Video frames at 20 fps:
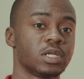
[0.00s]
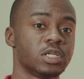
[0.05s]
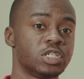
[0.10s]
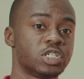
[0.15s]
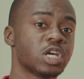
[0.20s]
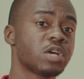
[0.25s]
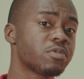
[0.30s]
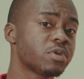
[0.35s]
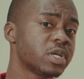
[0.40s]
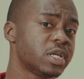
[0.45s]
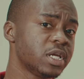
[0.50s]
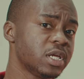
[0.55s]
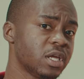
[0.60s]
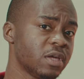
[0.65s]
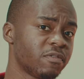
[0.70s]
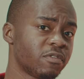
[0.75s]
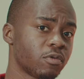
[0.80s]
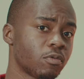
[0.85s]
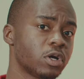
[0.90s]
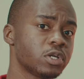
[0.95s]
Generally,
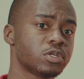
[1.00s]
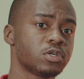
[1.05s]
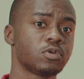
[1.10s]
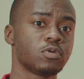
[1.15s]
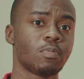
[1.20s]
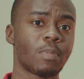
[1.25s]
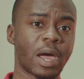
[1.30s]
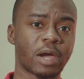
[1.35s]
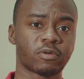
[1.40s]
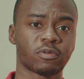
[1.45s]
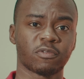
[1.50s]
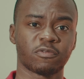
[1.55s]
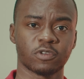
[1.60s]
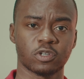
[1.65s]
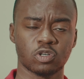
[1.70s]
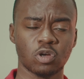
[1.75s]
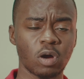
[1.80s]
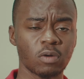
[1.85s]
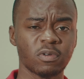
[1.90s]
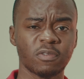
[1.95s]
if you want to do macro
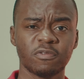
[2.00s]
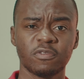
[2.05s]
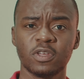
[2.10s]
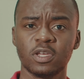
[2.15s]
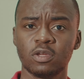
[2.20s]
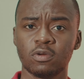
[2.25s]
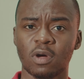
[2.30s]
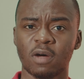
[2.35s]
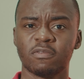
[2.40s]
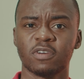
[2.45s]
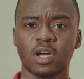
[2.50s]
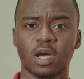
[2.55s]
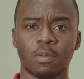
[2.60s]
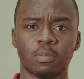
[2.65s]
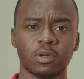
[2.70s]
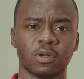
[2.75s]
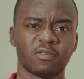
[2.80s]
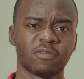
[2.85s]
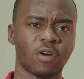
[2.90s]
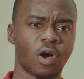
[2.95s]
photography, you have a
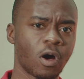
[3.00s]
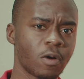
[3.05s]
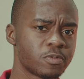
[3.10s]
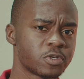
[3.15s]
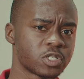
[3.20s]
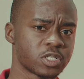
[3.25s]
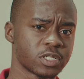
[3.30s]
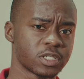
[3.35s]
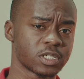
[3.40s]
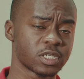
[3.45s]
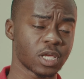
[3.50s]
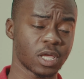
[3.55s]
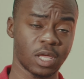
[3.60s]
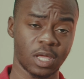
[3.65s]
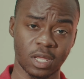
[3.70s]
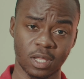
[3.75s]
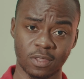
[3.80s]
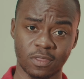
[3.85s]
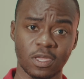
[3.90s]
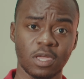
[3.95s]
couple of options.
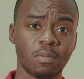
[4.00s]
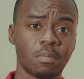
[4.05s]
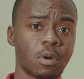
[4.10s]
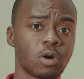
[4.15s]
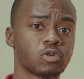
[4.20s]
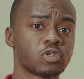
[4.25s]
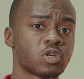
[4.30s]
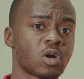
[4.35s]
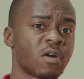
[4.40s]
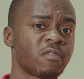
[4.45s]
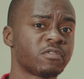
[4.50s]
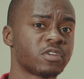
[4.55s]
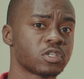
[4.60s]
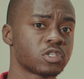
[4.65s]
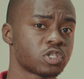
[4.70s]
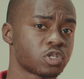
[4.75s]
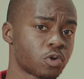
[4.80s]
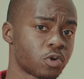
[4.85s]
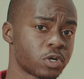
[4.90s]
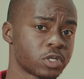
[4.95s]
The most obvious
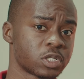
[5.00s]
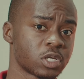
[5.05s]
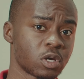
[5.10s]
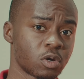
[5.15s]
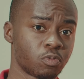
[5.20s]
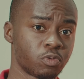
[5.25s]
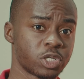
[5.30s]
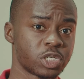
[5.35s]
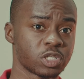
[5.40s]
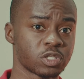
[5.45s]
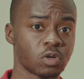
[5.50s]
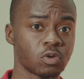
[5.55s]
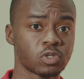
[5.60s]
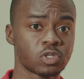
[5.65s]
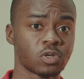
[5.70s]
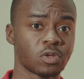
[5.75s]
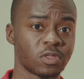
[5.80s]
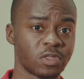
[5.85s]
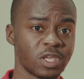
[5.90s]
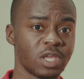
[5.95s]
choice, which is
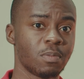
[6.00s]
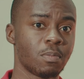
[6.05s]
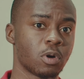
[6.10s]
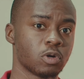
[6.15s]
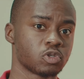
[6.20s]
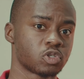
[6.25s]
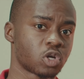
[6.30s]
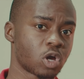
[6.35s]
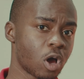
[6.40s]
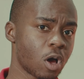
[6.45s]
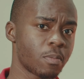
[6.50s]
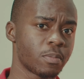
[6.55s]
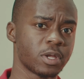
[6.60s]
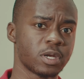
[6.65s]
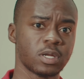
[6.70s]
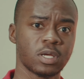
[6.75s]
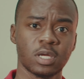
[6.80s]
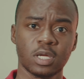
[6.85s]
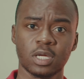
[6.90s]
also the most common,